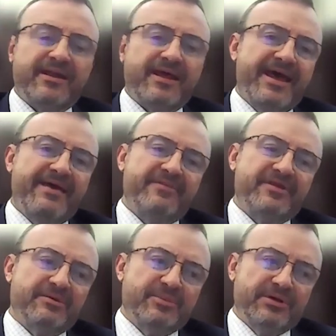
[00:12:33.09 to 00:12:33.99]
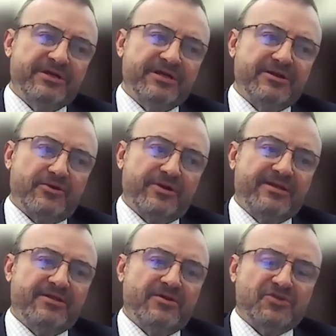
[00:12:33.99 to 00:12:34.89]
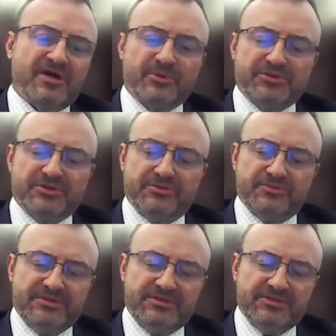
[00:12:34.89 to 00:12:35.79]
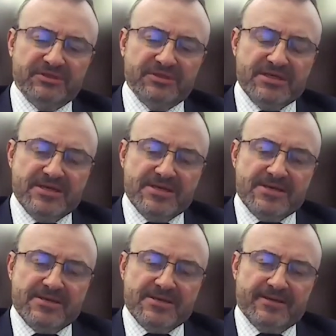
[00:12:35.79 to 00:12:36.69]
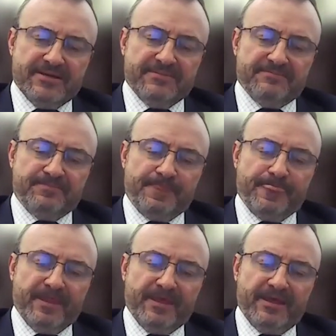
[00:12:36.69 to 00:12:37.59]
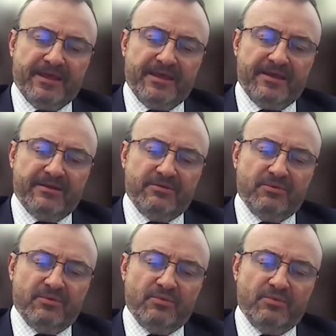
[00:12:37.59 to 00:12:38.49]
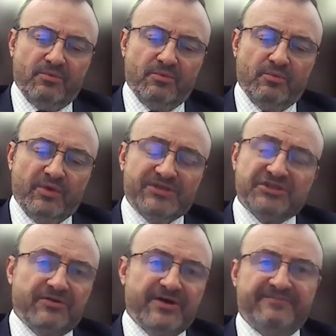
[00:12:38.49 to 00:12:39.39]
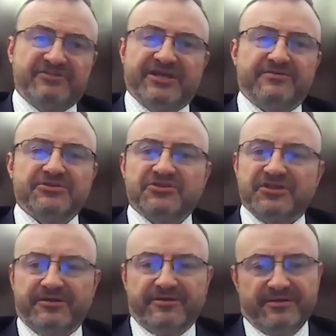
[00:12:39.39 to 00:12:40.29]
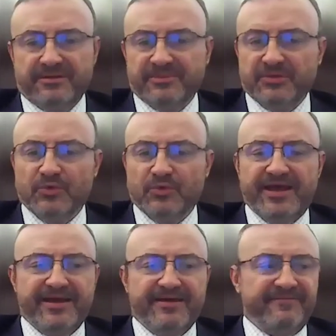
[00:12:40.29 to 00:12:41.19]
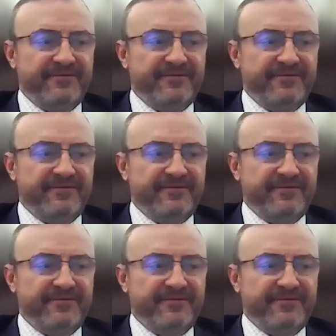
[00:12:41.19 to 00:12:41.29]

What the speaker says: didn't have the ability to create those opportunities. Um, and we still have challenges here. I mean, you